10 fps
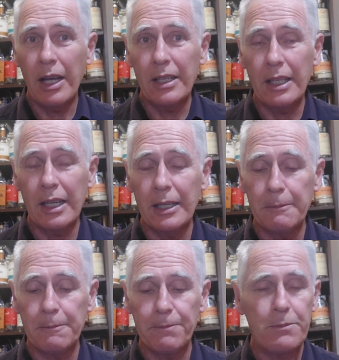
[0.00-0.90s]

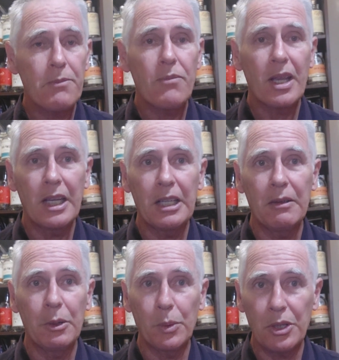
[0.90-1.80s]

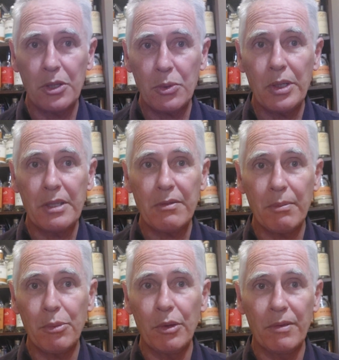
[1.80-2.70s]
interview with Chris
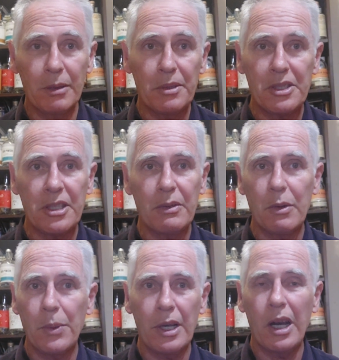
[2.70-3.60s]
from Port Phillip
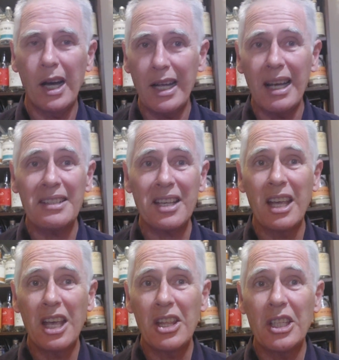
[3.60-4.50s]
Distillery, where I ask
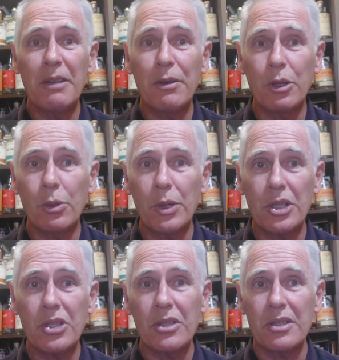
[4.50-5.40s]
the difficult
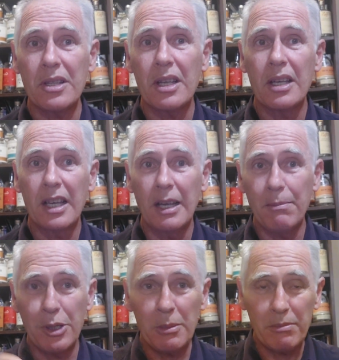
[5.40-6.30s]
questions
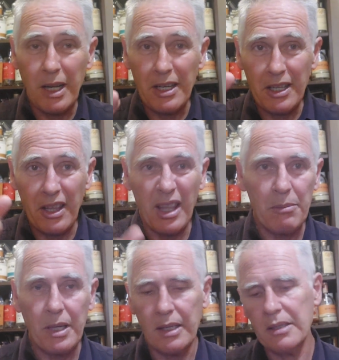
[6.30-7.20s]
and put him under the
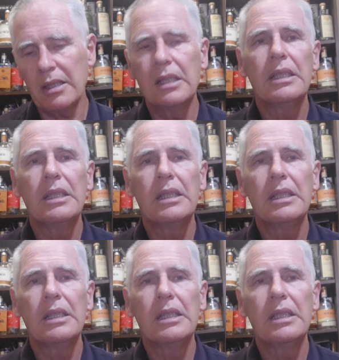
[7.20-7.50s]
thumbtacks.